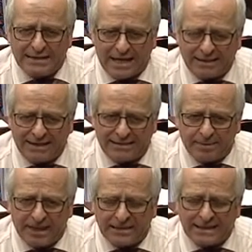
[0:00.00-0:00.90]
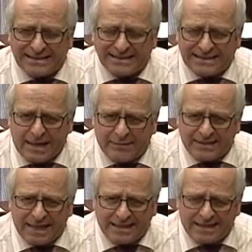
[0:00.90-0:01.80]
sanitise it because it's
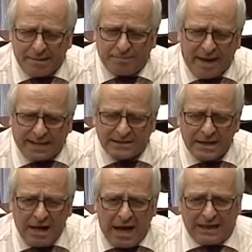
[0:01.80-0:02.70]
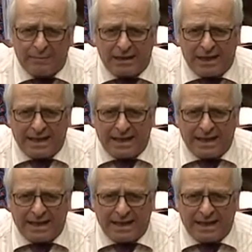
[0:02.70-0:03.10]
devastating impacts and they want to